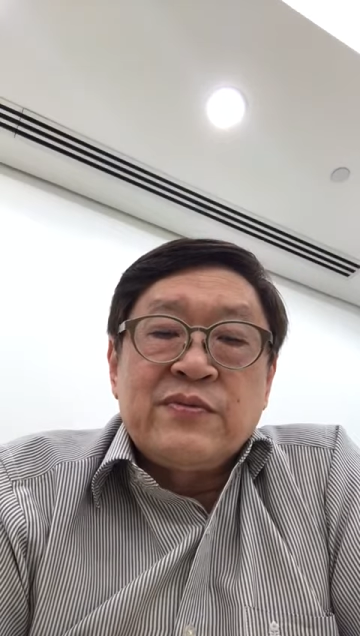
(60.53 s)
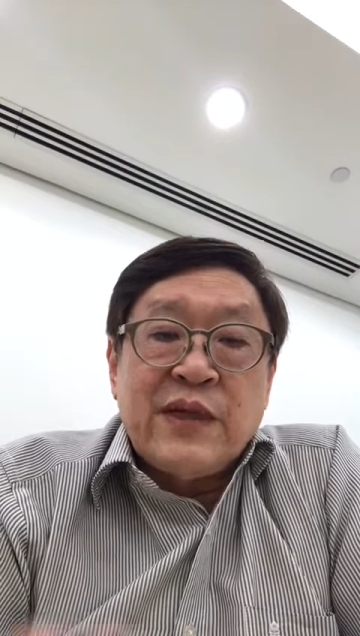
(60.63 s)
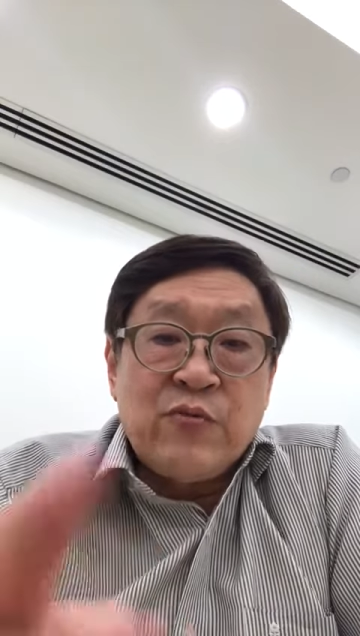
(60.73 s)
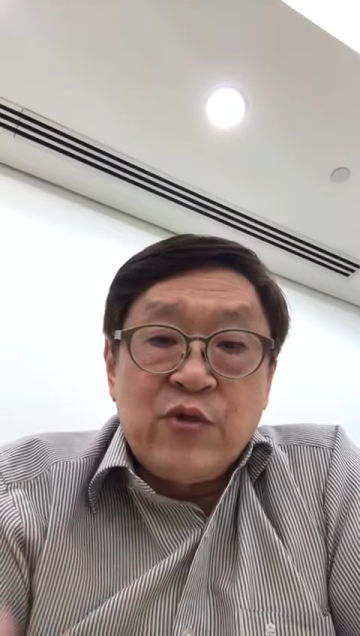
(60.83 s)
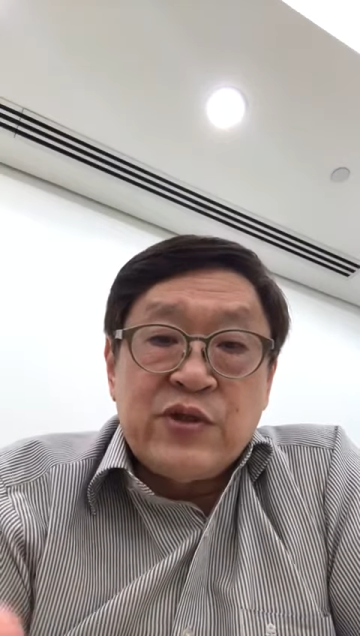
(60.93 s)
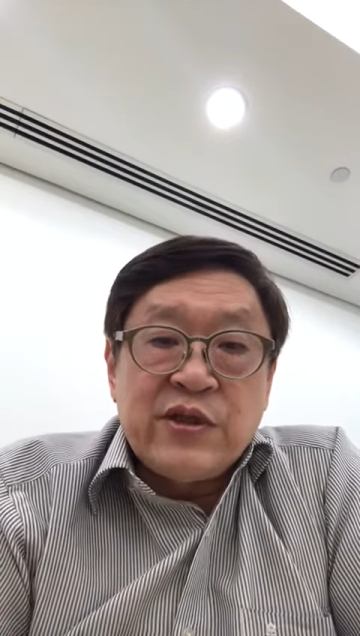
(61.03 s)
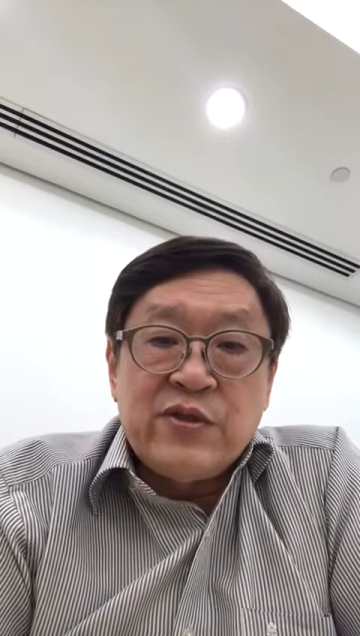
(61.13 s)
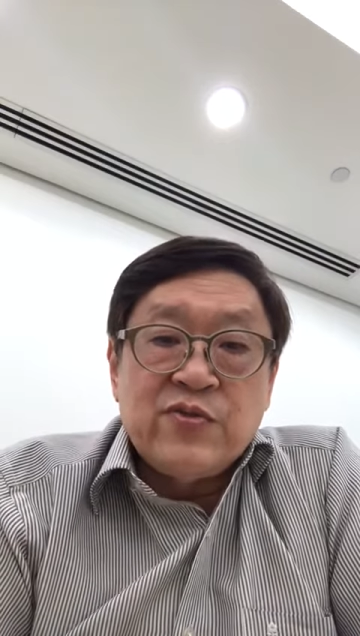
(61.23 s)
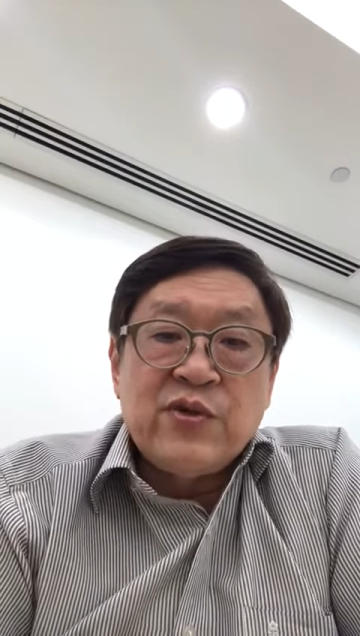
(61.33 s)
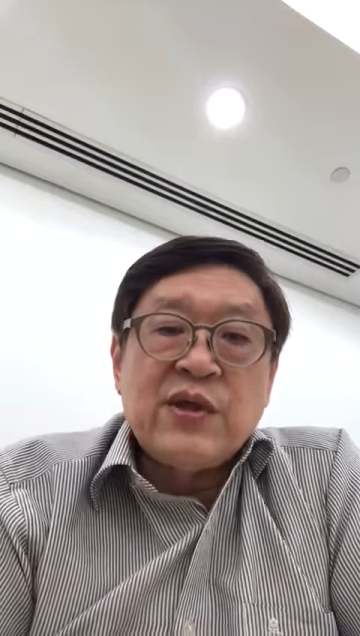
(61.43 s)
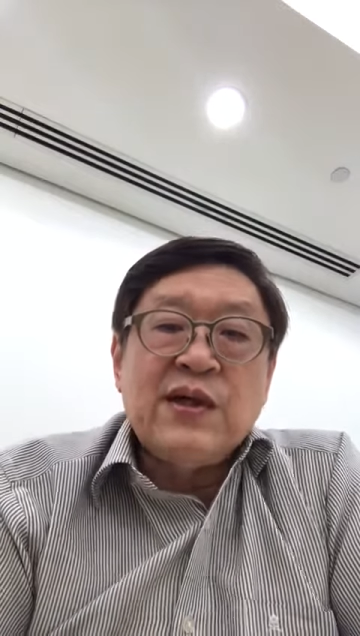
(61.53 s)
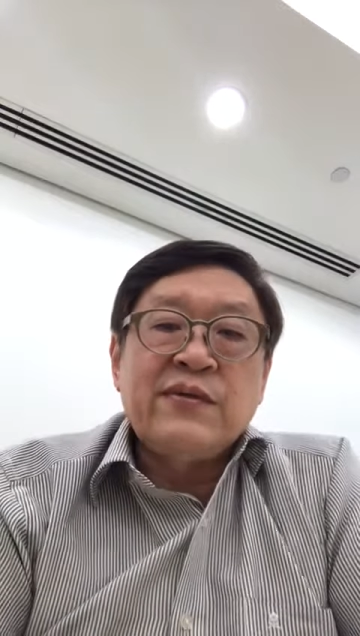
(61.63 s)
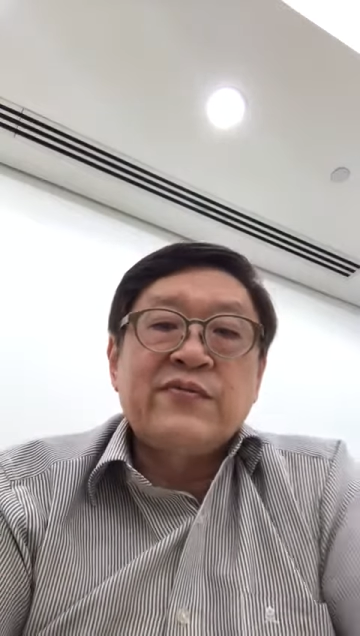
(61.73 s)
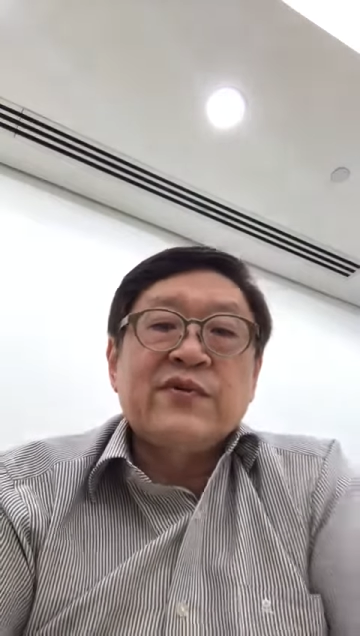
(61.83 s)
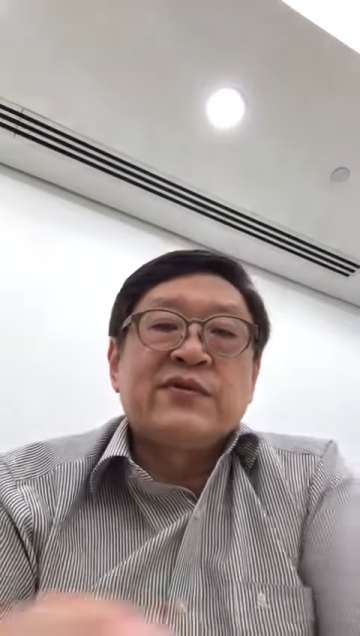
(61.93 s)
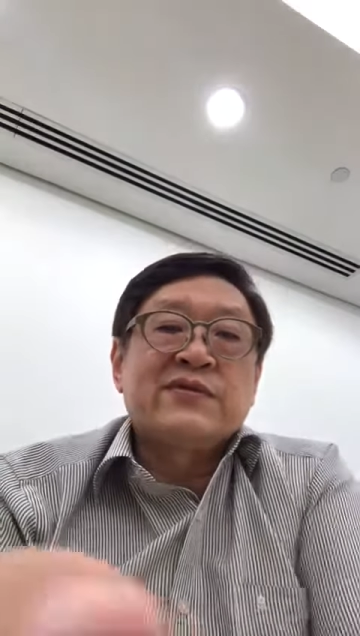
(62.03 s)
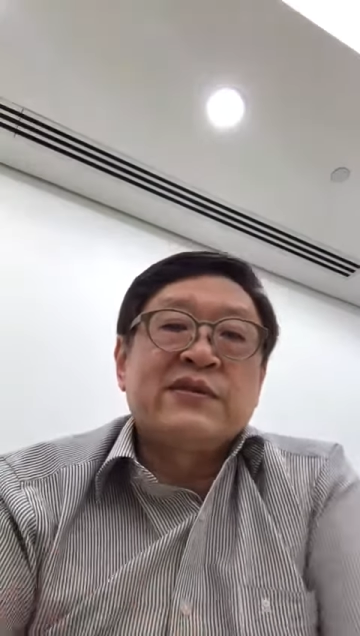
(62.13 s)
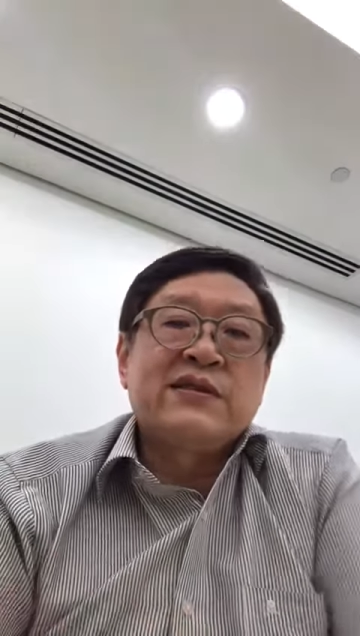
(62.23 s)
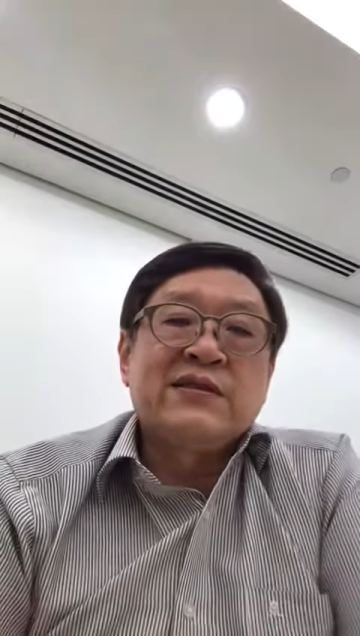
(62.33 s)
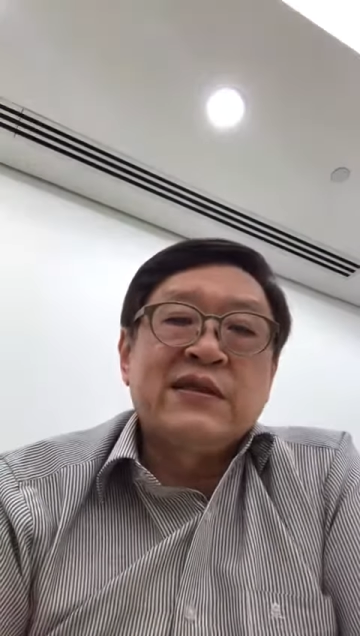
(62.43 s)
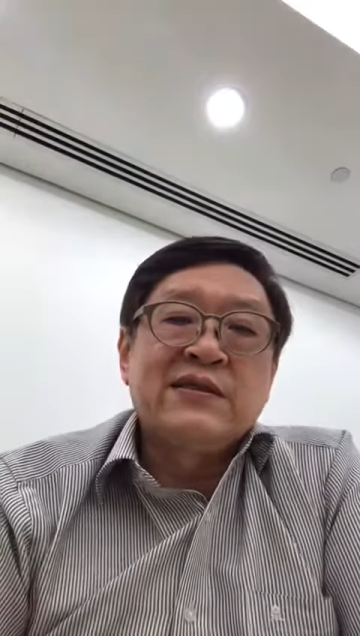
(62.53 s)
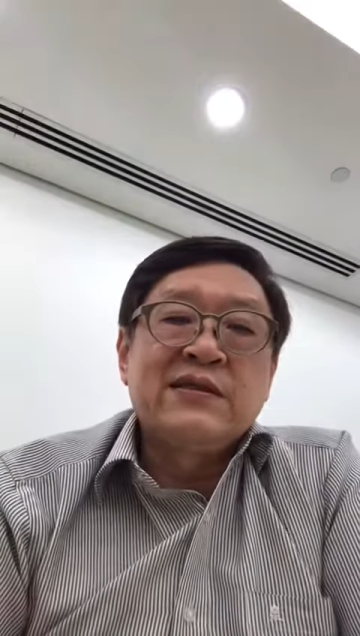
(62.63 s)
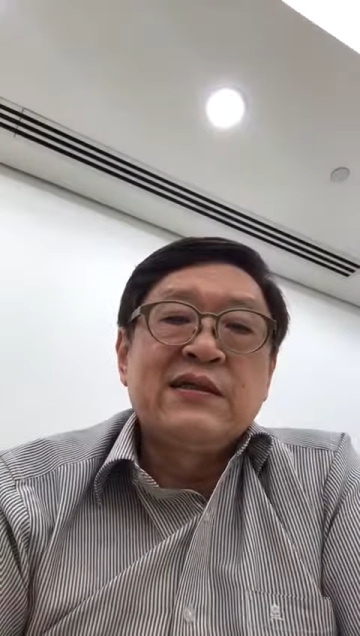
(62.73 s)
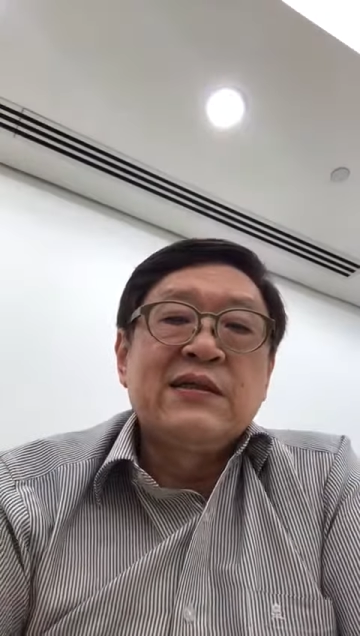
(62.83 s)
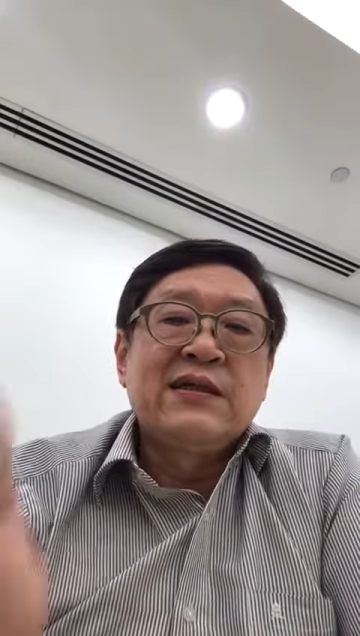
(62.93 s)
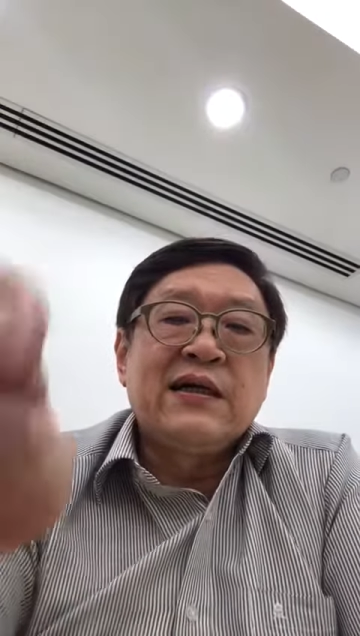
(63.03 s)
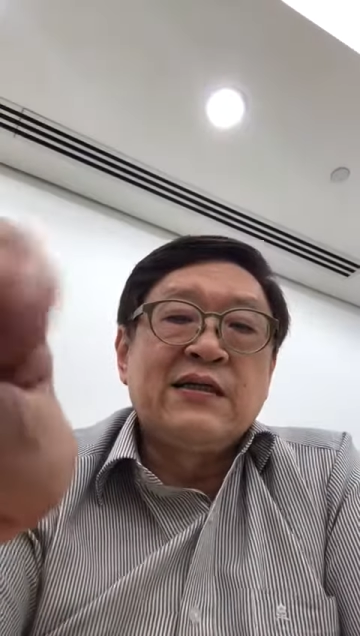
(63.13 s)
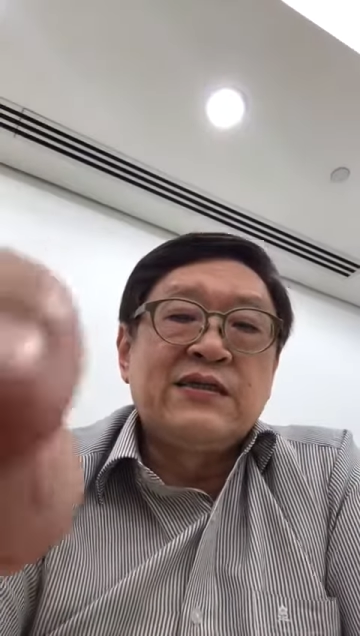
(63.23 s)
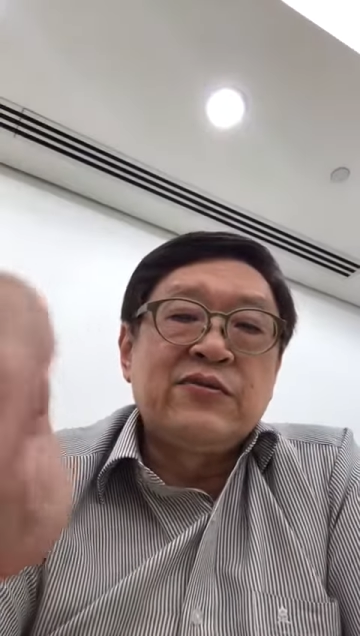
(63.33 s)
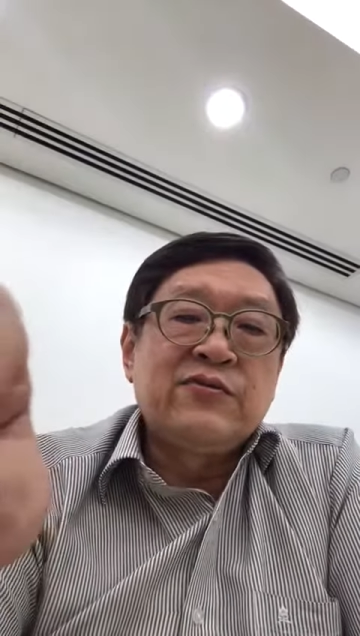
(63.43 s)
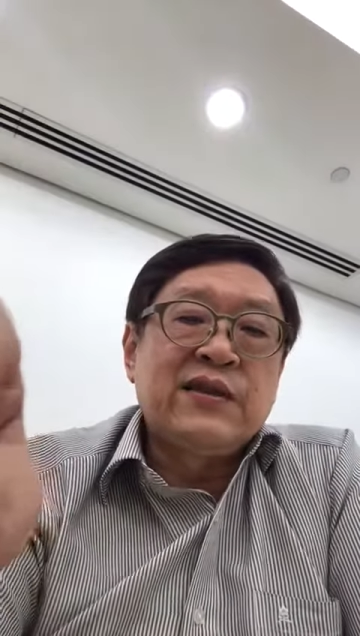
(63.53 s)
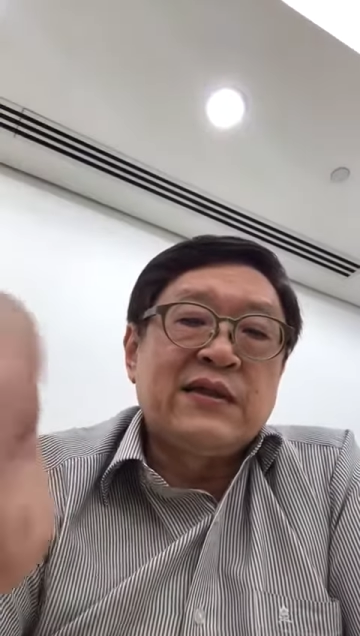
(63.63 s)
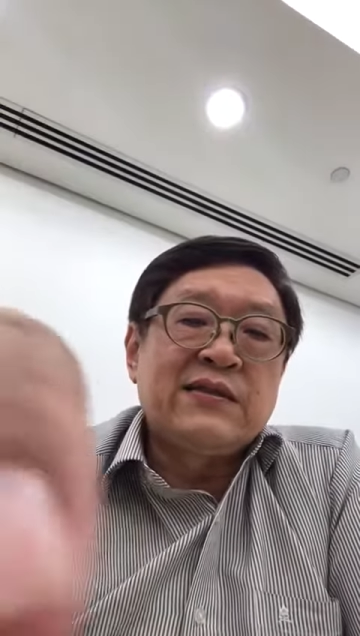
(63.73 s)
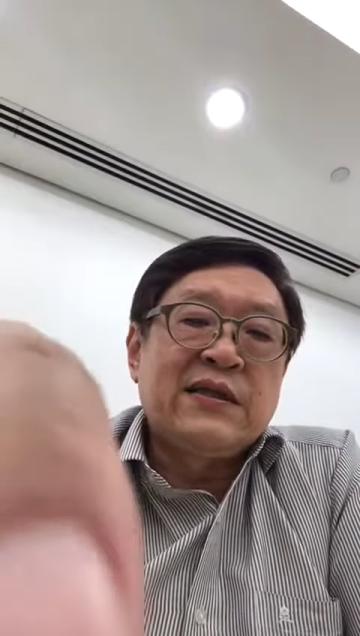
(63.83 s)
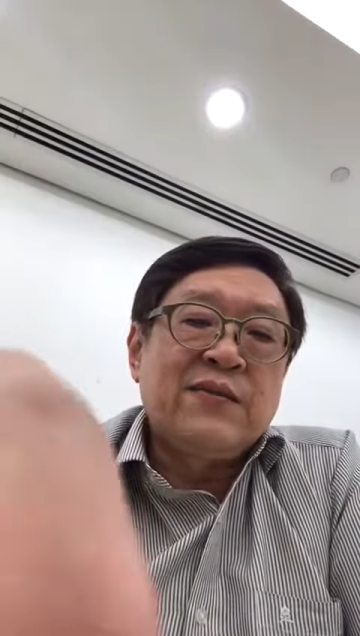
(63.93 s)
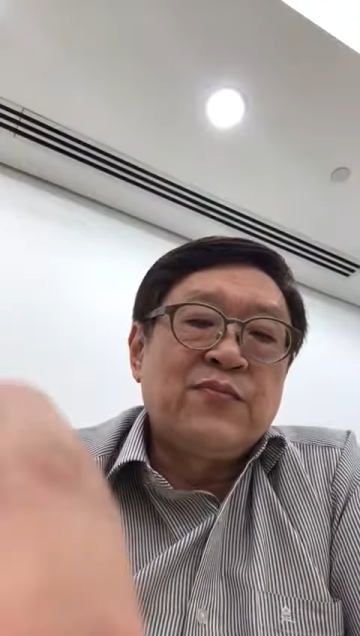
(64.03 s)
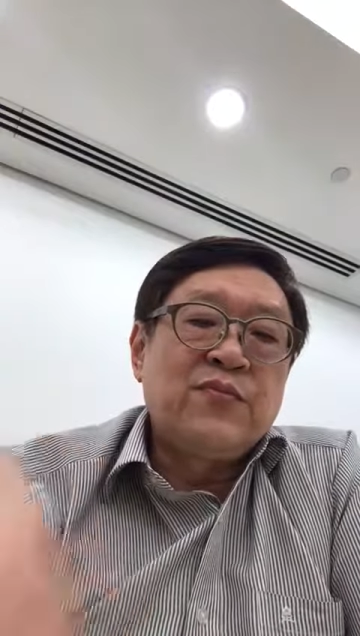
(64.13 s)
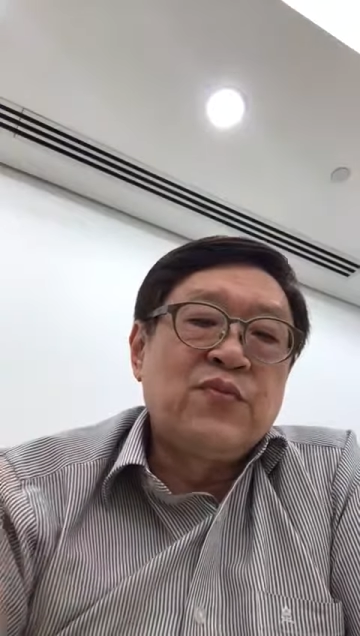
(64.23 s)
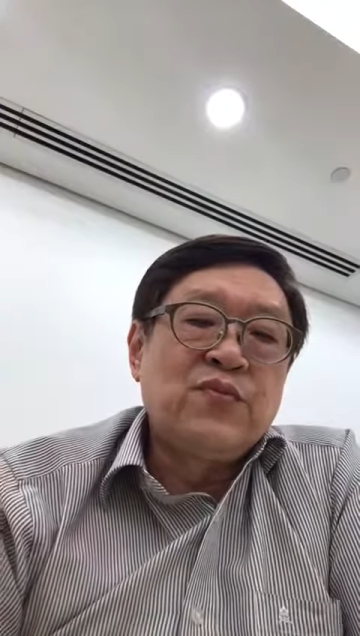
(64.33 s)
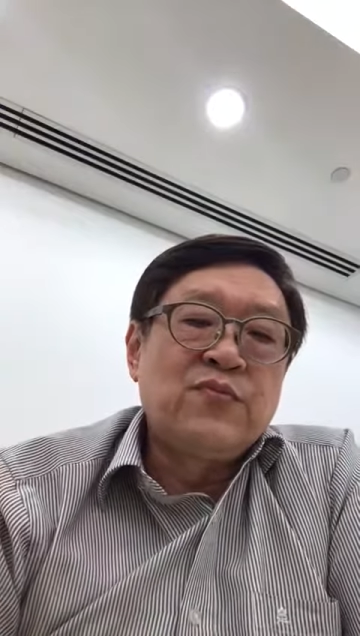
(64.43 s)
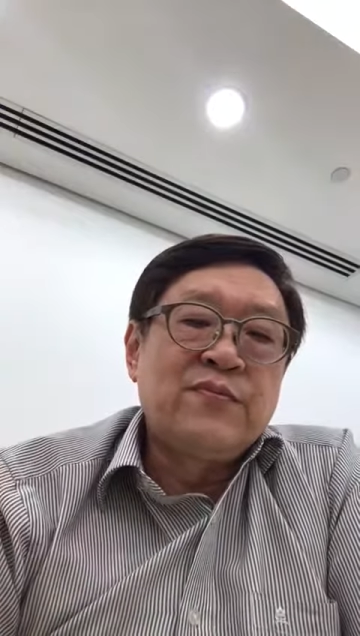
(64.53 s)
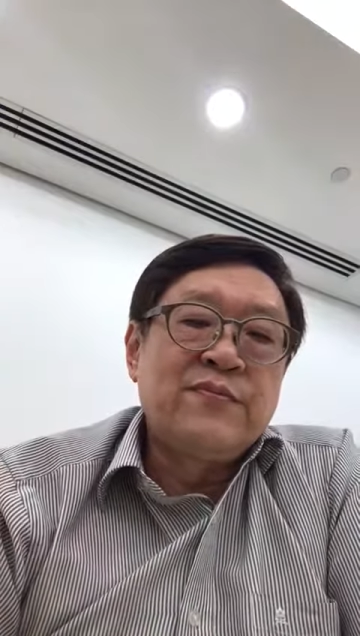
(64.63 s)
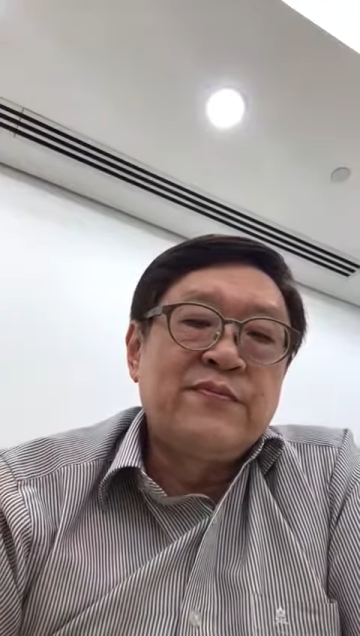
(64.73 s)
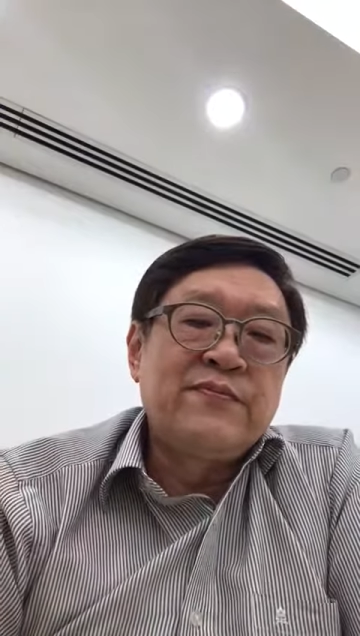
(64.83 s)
I wish that you work hard for your success. I see you next time. Boom.